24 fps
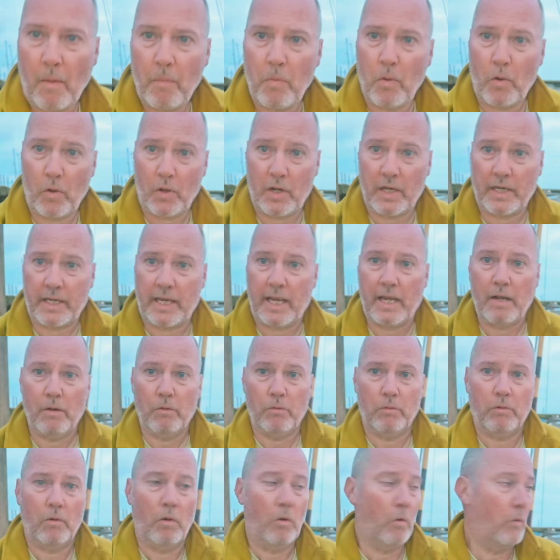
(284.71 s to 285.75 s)
I'm not going to get an
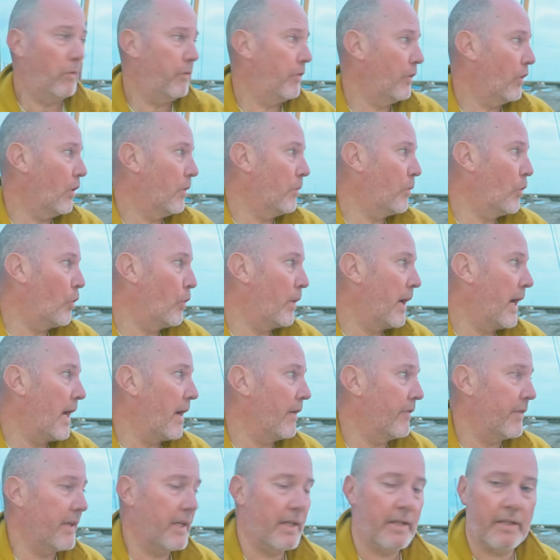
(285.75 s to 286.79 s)
awful lot more
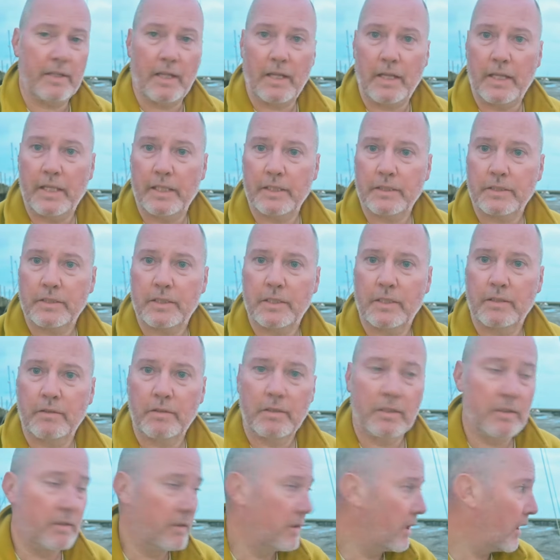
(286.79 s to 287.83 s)
out of it than this.
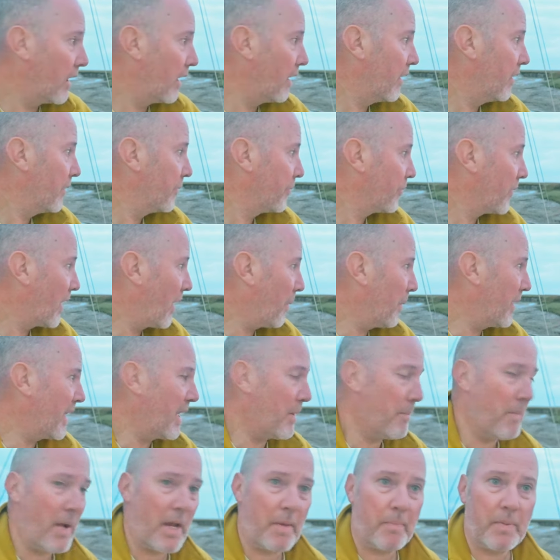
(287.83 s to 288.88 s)
I mean,
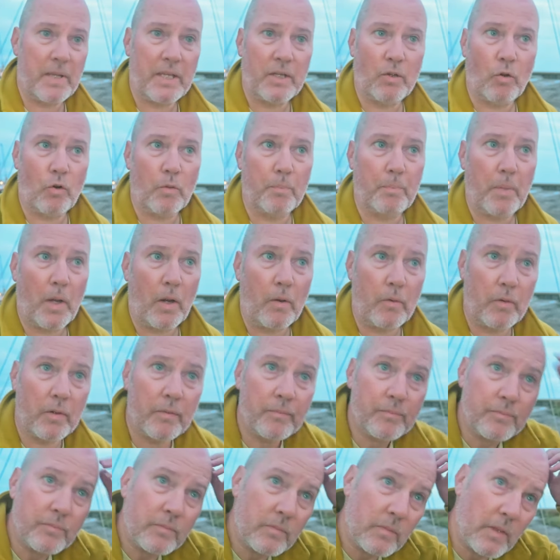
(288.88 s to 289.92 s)
there may be the odd boat,
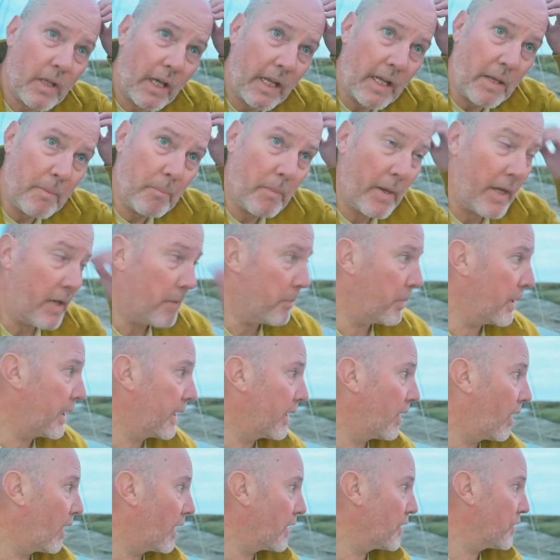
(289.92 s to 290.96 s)
and it may be
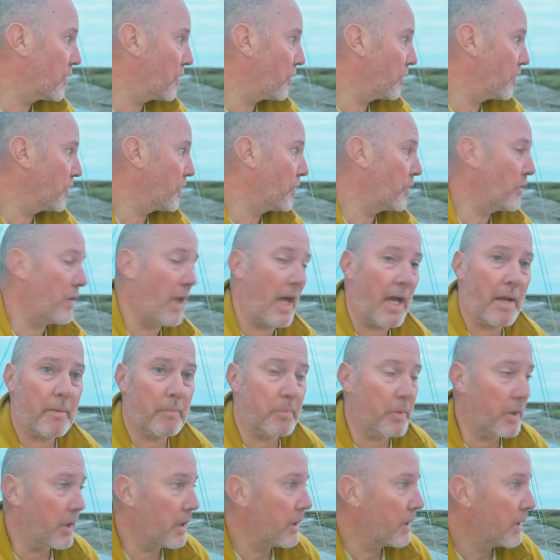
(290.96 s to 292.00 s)
that I do do that,
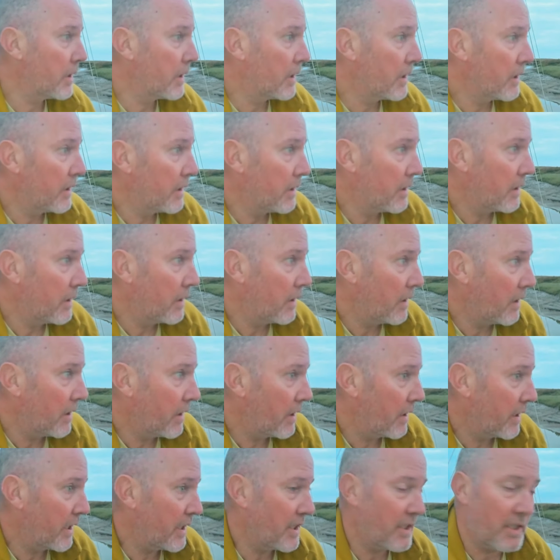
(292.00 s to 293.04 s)
but
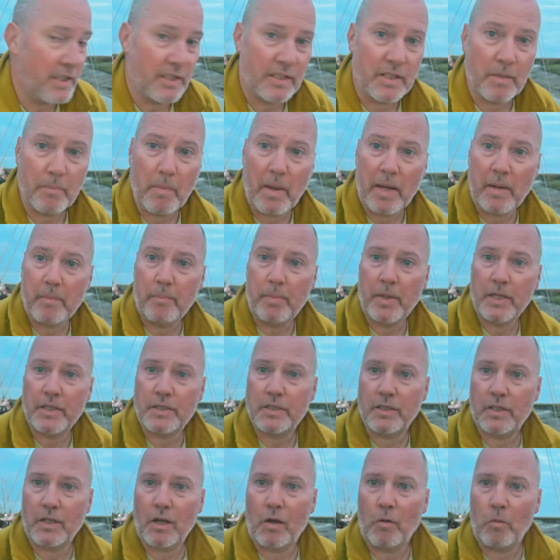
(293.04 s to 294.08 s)
this is the main
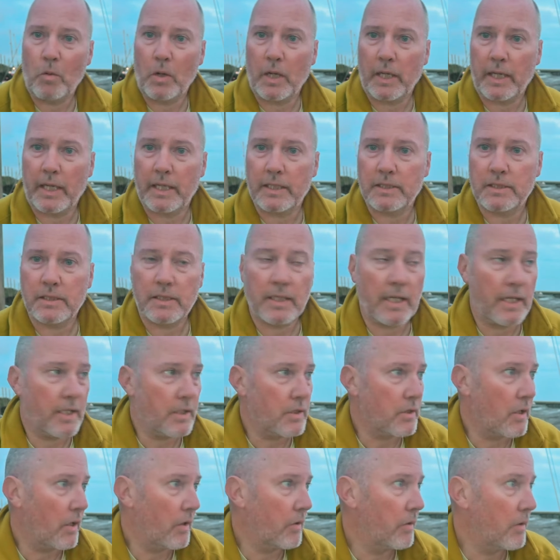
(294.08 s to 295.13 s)
picture that I want to get today,
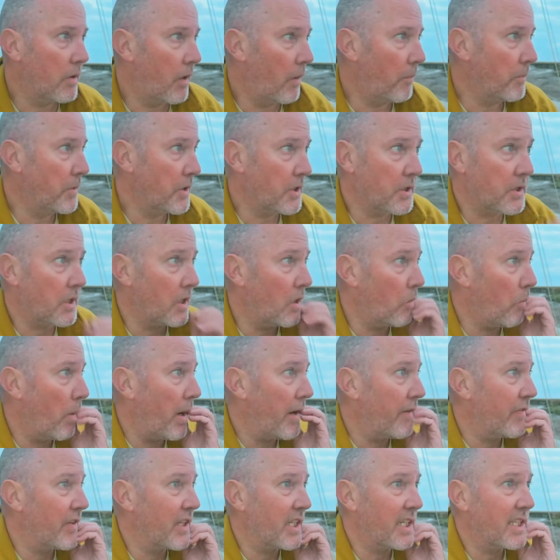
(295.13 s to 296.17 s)
so I'm just going to
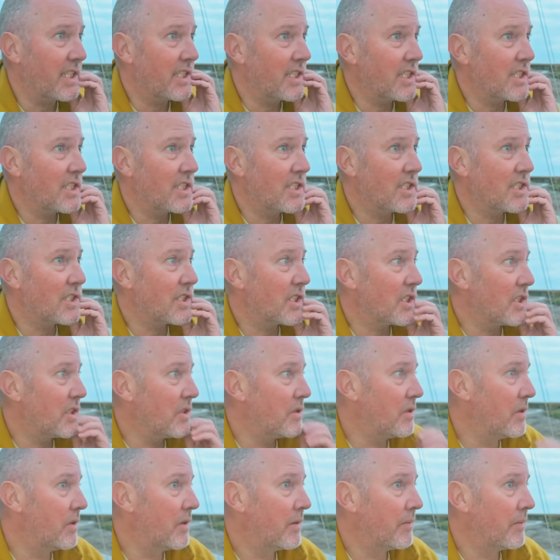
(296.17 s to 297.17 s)
wait for the conditions to